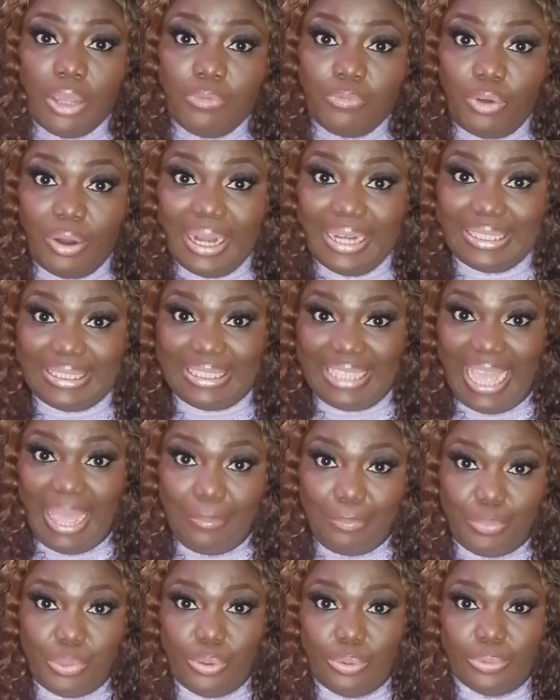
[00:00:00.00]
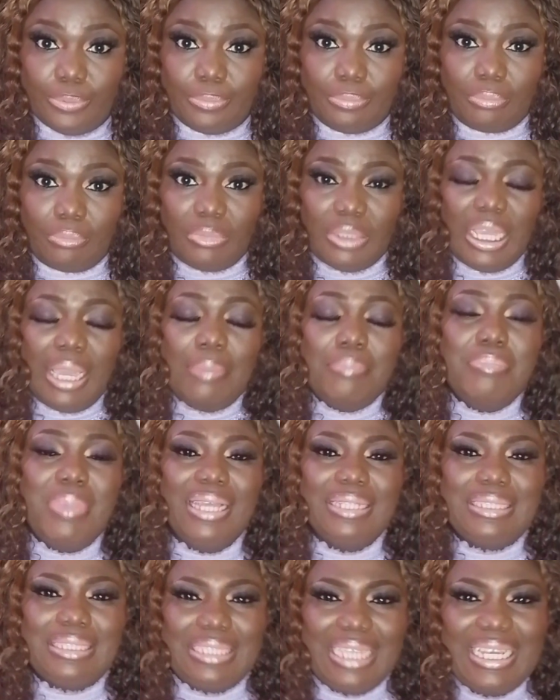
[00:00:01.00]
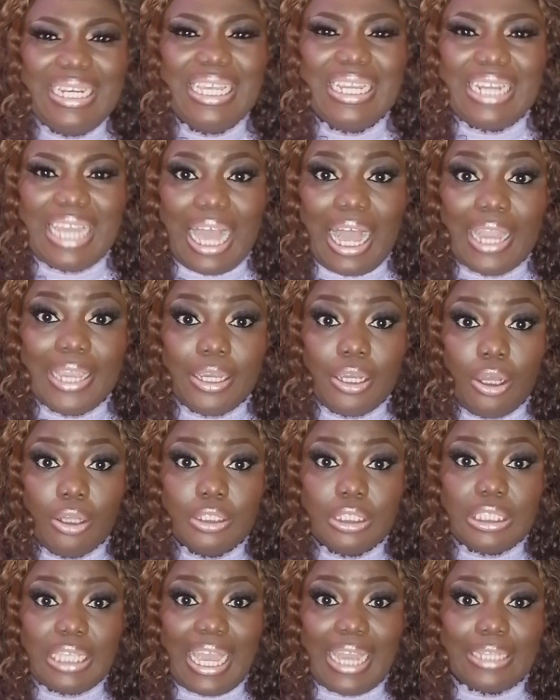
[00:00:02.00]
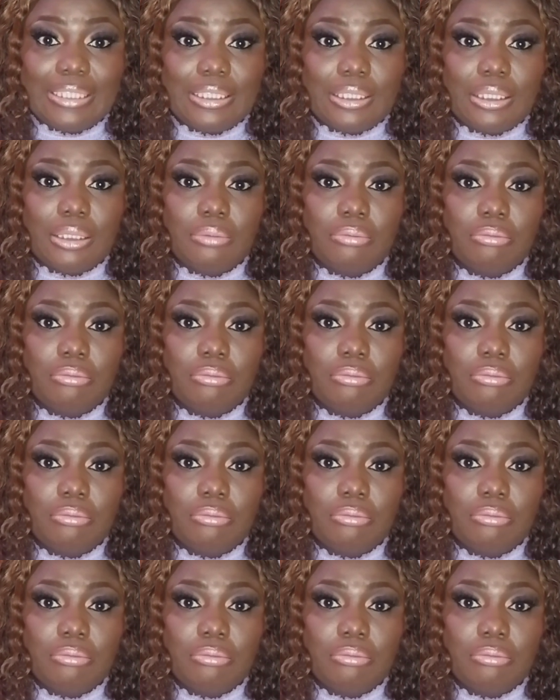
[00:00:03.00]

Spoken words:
For example, maintaining eye contact